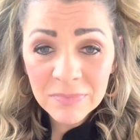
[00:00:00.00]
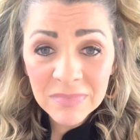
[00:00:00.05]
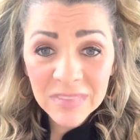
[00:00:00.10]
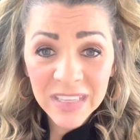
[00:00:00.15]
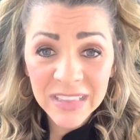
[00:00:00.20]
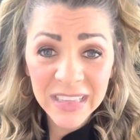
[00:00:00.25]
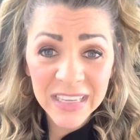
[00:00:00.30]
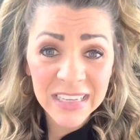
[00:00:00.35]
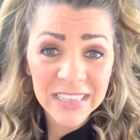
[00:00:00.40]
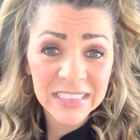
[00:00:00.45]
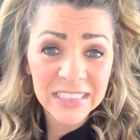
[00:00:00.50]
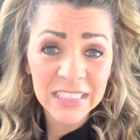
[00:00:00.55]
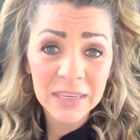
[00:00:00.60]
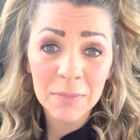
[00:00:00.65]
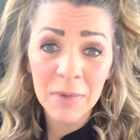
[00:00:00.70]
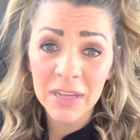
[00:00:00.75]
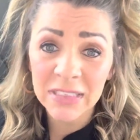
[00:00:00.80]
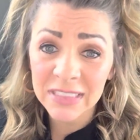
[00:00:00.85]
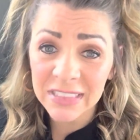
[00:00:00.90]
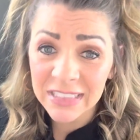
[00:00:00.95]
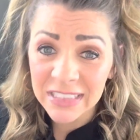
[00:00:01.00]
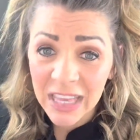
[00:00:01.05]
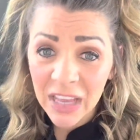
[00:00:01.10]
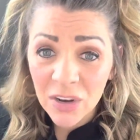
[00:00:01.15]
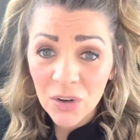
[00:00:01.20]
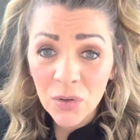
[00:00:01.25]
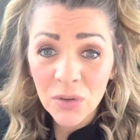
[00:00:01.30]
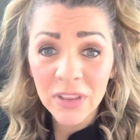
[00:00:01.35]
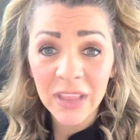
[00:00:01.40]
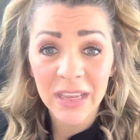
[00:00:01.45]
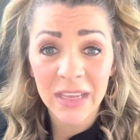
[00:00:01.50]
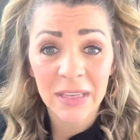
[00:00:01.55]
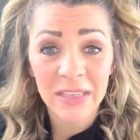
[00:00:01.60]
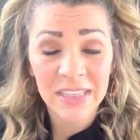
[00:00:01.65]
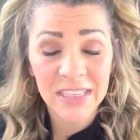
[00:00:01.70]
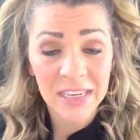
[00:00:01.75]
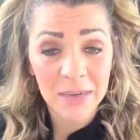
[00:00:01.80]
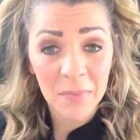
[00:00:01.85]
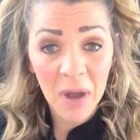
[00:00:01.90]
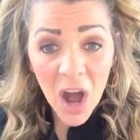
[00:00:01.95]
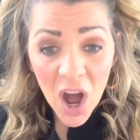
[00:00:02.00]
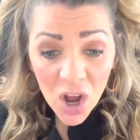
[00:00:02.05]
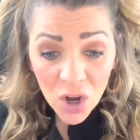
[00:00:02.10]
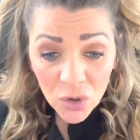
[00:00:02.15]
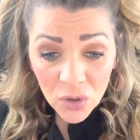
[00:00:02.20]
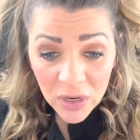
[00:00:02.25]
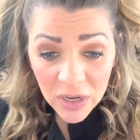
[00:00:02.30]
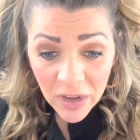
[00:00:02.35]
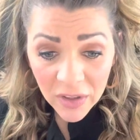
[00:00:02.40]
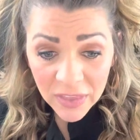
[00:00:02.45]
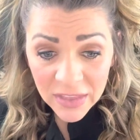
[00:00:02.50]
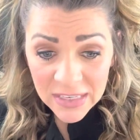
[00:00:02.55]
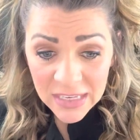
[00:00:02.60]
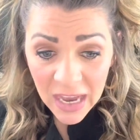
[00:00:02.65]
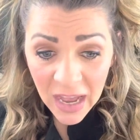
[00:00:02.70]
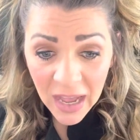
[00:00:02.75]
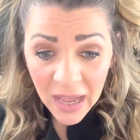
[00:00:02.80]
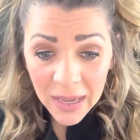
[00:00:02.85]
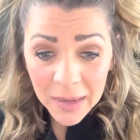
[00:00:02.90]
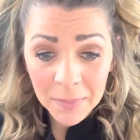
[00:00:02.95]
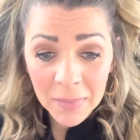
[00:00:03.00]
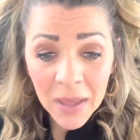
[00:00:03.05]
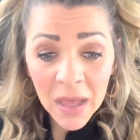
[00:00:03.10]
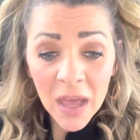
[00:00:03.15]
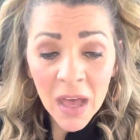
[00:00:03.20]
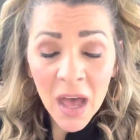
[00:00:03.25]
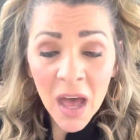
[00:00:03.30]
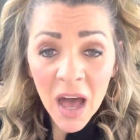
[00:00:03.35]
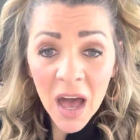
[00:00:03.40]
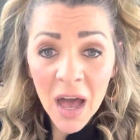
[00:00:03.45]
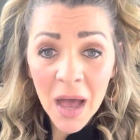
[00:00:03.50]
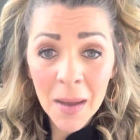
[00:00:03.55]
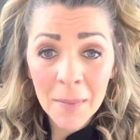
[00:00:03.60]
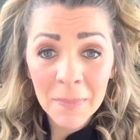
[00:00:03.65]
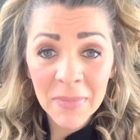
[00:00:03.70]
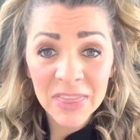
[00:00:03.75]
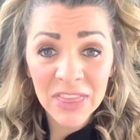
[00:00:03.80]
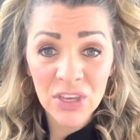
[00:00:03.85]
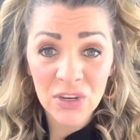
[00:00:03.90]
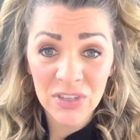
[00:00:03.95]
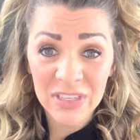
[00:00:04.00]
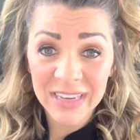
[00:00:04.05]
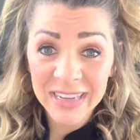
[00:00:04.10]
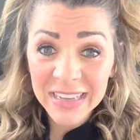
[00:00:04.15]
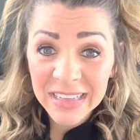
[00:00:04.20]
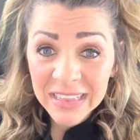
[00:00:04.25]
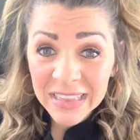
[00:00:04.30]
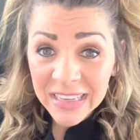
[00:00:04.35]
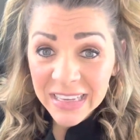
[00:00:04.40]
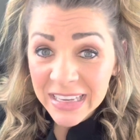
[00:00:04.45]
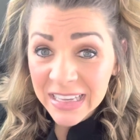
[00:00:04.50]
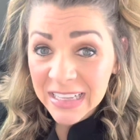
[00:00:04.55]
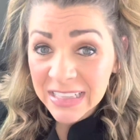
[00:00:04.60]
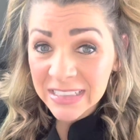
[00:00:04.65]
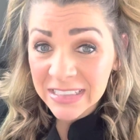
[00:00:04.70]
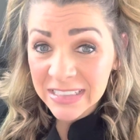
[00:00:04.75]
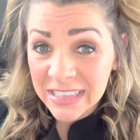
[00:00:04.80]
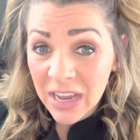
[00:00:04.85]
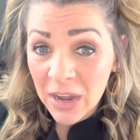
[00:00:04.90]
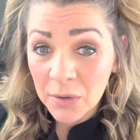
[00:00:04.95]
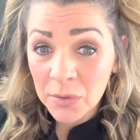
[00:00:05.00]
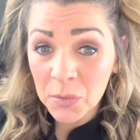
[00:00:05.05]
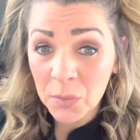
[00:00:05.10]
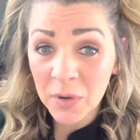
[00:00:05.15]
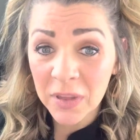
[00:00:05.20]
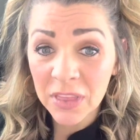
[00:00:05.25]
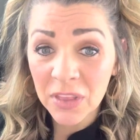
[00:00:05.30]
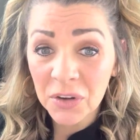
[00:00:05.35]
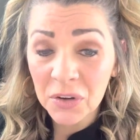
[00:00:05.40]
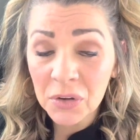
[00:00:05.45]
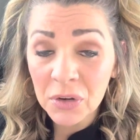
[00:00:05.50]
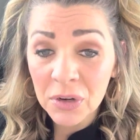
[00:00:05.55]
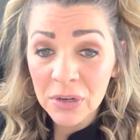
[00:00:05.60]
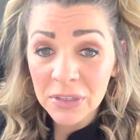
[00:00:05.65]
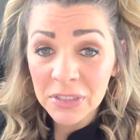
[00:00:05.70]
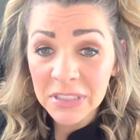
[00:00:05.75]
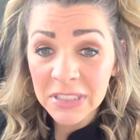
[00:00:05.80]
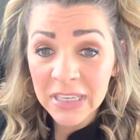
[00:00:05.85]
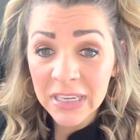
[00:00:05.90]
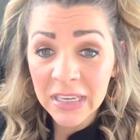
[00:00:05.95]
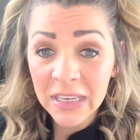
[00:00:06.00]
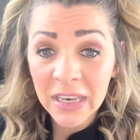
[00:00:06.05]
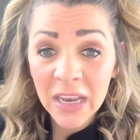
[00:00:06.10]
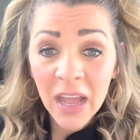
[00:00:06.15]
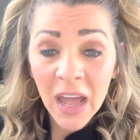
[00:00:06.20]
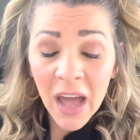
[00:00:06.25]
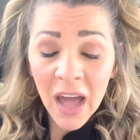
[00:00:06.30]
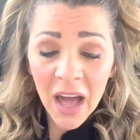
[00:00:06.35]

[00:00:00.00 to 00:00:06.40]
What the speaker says: They can seem unsettled. They can seem hungry all the time. There's a clicking sound when they're nursing.